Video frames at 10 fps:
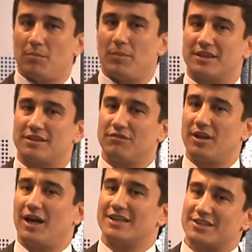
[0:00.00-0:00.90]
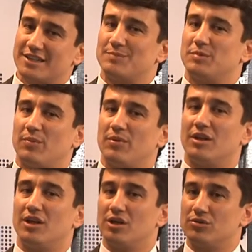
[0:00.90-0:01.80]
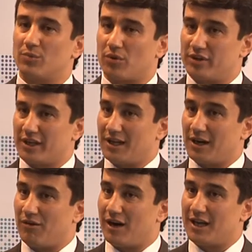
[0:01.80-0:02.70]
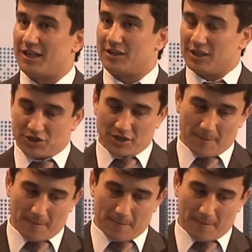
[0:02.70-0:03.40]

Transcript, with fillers: but will assist people to protect our nature